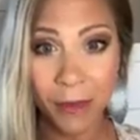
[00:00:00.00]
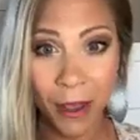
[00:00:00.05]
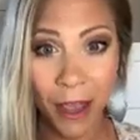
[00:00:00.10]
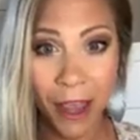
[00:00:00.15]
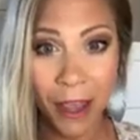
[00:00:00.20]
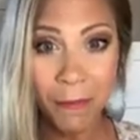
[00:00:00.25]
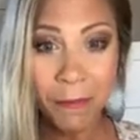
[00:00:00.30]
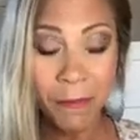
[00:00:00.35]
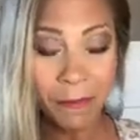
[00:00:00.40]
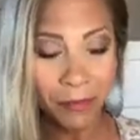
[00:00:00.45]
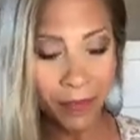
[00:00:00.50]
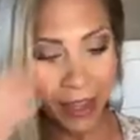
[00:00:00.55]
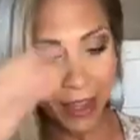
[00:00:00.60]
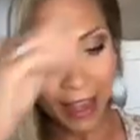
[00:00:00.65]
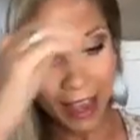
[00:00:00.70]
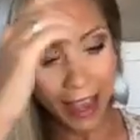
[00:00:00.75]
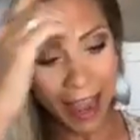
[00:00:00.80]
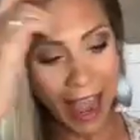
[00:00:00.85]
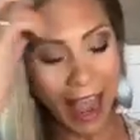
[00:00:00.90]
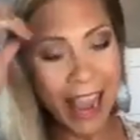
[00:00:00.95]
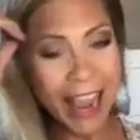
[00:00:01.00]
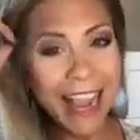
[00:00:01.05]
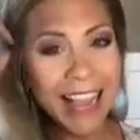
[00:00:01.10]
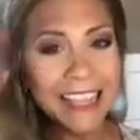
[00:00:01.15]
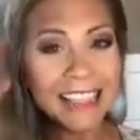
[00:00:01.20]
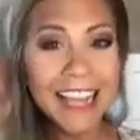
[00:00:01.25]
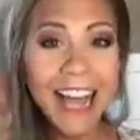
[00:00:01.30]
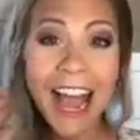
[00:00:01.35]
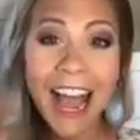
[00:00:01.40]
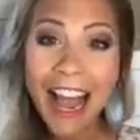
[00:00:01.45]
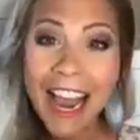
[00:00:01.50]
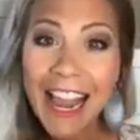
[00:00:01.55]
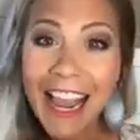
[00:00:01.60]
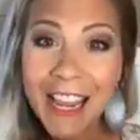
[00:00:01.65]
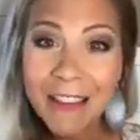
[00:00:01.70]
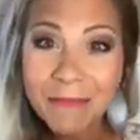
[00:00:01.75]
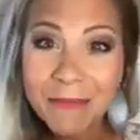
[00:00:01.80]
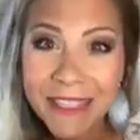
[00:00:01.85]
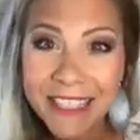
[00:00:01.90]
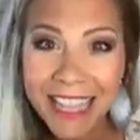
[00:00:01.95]
Okay, and I
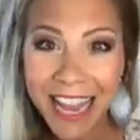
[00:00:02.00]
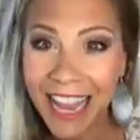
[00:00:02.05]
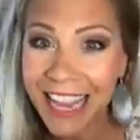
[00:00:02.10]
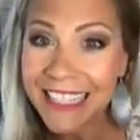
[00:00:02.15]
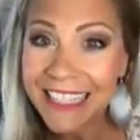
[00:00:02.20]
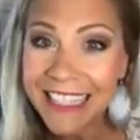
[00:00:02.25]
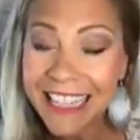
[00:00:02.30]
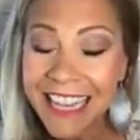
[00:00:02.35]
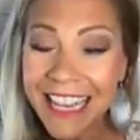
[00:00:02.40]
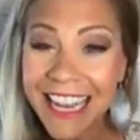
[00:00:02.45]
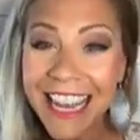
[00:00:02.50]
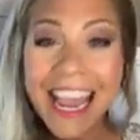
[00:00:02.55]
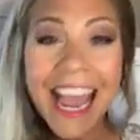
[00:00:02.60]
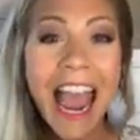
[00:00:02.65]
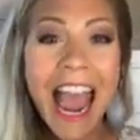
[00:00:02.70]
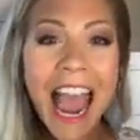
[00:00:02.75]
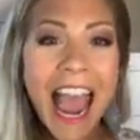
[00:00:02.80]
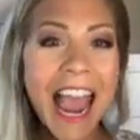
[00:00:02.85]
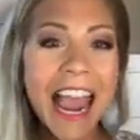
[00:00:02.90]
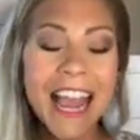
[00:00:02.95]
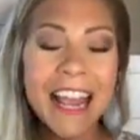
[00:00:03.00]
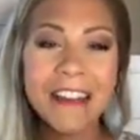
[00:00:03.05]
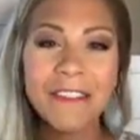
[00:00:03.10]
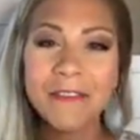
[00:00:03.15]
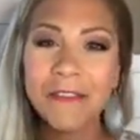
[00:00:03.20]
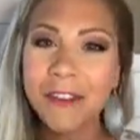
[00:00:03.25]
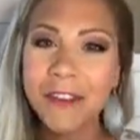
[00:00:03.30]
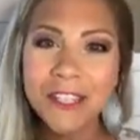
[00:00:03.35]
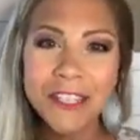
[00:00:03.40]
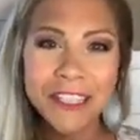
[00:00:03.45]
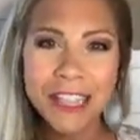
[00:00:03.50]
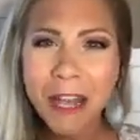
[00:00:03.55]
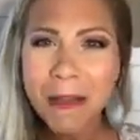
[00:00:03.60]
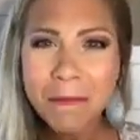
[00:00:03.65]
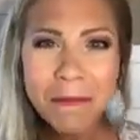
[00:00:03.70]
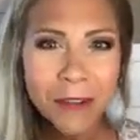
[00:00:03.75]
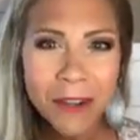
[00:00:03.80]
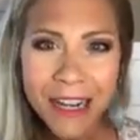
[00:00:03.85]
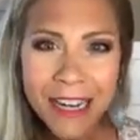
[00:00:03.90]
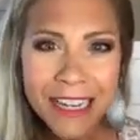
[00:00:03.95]
am sassy, and for
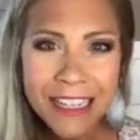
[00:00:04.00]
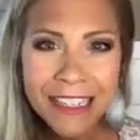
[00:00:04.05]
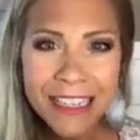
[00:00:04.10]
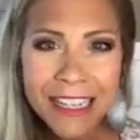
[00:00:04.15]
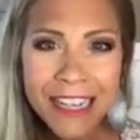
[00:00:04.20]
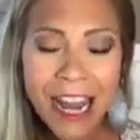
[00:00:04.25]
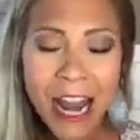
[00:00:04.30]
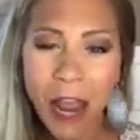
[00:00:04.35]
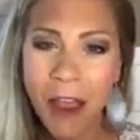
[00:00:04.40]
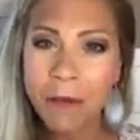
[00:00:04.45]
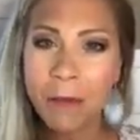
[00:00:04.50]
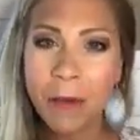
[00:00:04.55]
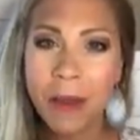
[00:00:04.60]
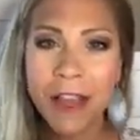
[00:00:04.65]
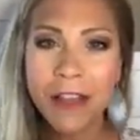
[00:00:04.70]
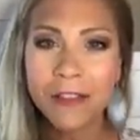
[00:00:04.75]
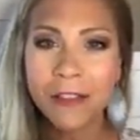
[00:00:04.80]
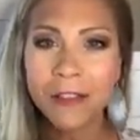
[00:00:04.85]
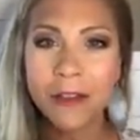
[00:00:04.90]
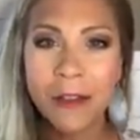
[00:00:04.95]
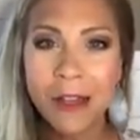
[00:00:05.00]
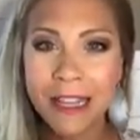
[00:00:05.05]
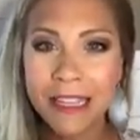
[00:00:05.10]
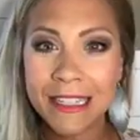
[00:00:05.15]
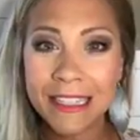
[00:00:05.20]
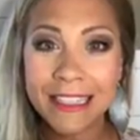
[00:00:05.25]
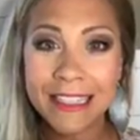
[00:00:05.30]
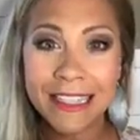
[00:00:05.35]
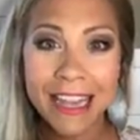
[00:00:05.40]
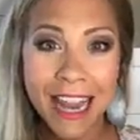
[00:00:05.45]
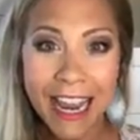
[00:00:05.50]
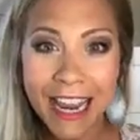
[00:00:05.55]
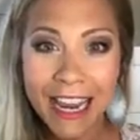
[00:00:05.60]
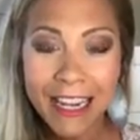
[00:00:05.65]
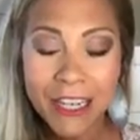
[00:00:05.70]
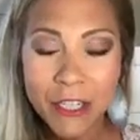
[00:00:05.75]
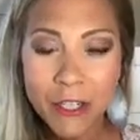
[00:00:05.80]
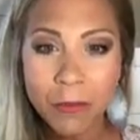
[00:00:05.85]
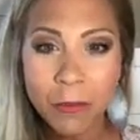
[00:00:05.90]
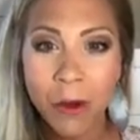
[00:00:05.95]
some reason I went through a
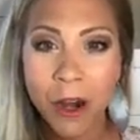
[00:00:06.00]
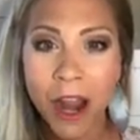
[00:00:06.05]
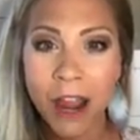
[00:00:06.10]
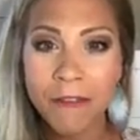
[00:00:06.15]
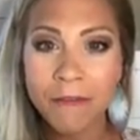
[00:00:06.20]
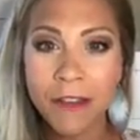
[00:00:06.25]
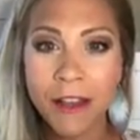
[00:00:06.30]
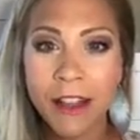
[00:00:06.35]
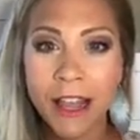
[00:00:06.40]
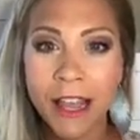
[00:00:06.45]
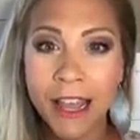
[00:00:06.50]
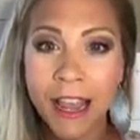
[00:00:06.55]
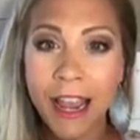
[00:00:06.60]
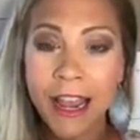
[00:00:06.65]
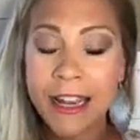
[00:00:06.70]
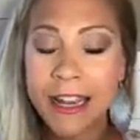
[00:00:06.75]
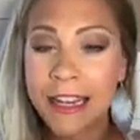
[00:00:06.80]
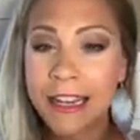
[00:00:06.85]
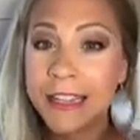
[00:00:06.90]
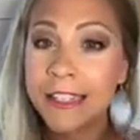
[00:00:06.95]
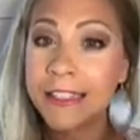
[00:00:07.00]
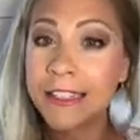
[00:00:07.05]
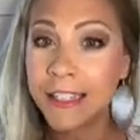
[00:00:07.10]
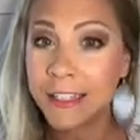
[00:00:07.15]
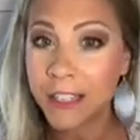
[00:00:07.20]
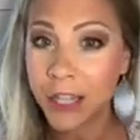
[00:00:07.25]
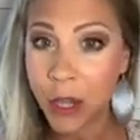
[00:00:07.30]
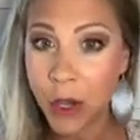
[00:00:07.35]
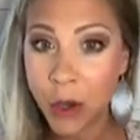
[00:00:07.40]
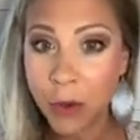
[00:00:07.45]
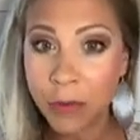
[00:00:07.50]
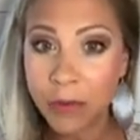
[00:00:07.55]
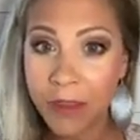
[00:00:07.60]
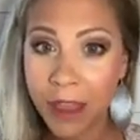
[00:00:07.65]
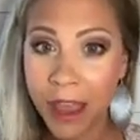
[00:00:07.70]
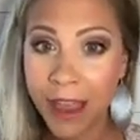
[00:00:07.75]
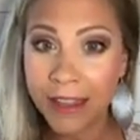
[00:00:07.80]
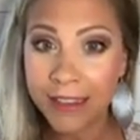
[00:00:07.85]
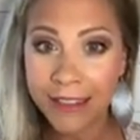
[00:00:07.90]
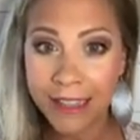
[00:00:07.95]
stage where I felt like I needed to tone
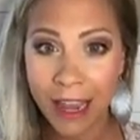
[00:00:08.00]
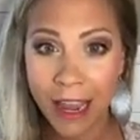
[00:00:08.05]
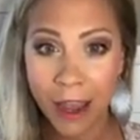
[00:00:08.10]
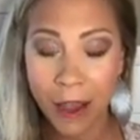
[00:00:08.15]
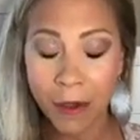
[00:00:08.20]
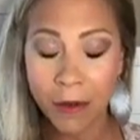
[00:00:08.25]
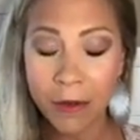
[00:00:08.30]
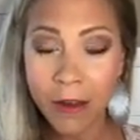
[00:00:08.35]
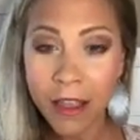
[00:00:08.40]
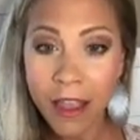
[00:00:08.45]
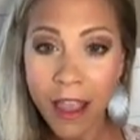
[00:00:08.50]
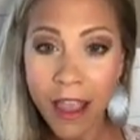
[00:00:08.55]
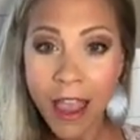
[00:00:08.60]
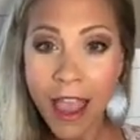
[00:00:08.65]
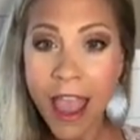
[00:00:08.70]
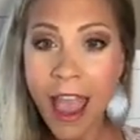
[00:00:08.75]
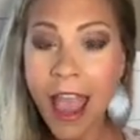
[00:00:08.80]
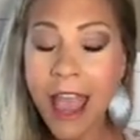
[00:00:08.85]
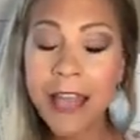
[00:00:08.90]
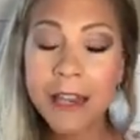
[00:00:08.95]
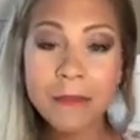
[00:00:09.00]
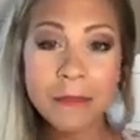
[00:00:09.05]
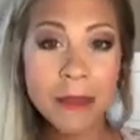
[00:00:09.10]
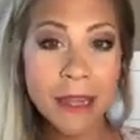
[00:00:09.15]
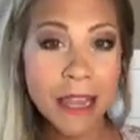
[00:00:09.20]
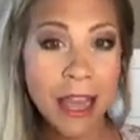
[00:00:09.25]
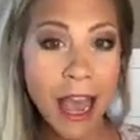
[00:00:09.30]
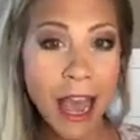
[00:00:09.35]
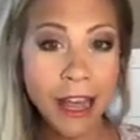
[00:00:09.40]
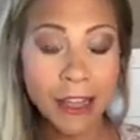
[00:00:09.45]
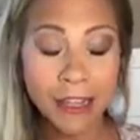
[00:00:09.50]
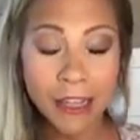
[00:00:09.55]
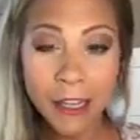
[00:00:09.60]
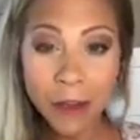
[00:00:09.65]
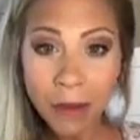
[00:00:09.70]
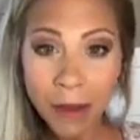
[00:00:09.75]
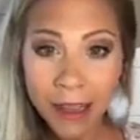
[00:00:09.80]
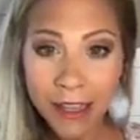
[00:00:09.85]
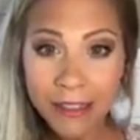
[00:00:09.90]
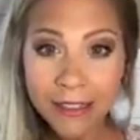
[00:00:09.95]
that down and be
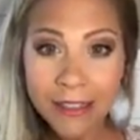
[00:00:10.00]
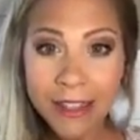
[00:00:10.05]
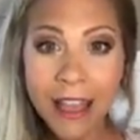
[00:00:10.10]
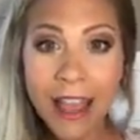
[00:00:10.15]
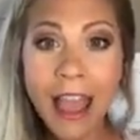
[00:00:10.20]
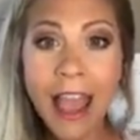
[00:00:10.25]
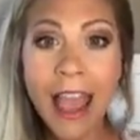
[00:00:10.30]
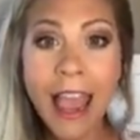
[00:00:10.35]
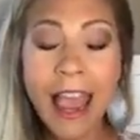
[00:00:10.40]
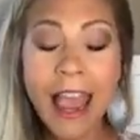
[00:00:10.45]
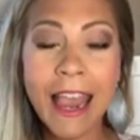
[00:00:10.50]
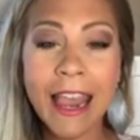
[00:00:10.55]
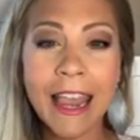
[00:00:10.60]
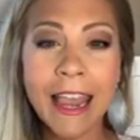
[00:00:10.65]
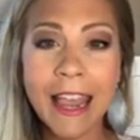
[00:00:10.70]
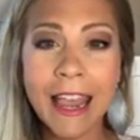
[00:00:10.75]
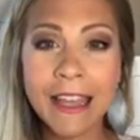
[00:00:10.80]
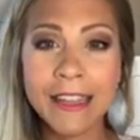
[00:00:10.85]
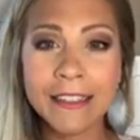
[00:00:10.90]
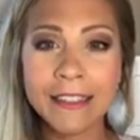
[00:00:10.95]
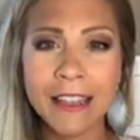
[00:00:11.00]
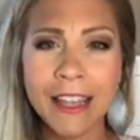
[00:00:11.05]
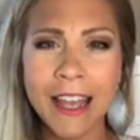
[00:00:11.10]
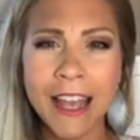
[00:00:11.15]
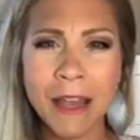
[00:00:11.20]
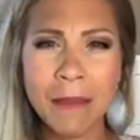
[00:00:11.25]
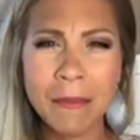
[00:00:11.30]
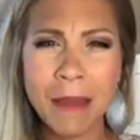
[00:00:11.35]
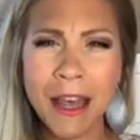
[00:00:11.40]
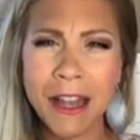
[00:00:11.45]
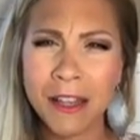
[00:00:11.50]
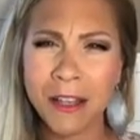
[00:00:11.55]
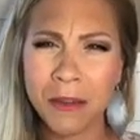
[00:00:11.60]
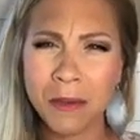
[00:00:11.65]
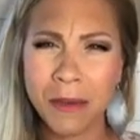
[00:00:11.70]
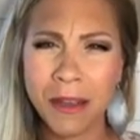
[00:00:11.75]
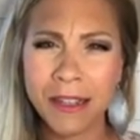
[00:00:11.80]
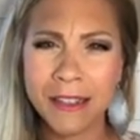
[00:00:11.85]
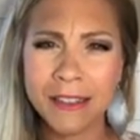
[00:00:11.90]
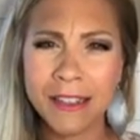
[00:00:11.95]
eloquent and
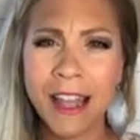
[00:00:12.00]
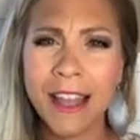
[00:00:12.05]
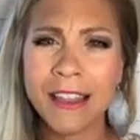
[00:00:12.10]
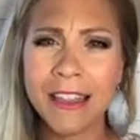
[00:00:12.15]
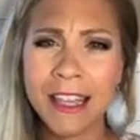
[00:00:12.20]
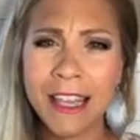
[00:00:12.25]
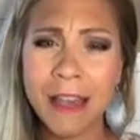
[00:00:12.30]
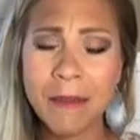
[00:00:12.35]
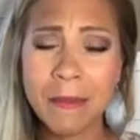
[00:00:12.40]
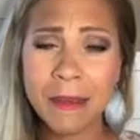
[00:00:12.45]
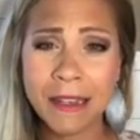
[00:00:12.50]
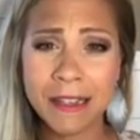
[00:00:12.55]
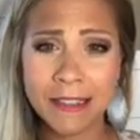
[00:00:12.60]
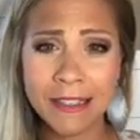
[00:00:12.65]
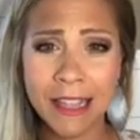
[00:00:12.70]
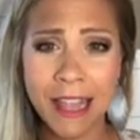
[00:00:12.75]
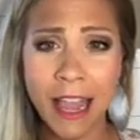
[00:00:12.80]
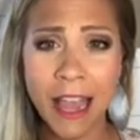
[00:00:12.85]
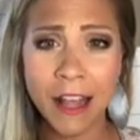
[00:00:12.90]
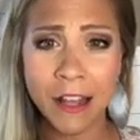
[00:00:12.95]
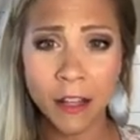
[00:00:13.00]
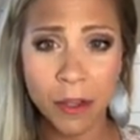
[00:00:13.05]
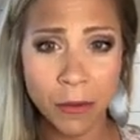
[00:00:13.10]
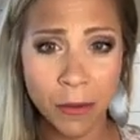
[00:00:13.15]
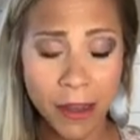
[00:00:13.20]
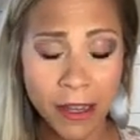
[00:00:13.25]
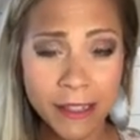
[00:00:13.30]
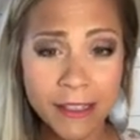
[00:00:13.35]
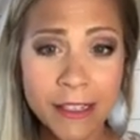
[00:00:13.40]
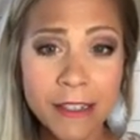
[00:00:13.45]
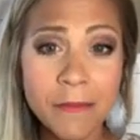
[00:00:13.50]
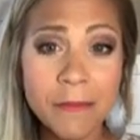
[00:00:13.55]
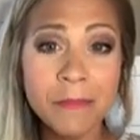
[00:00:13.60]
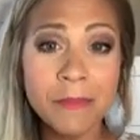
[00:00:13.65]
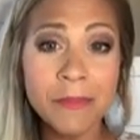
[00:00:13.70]
eloquent. I think I mean to say eloquent